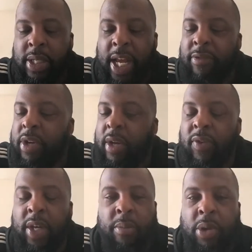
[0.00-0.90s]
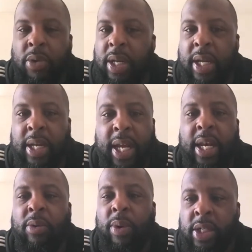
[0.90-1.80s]
safety of the community in
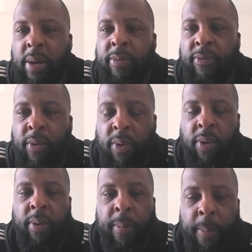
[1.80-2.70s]
any way, shape, or form.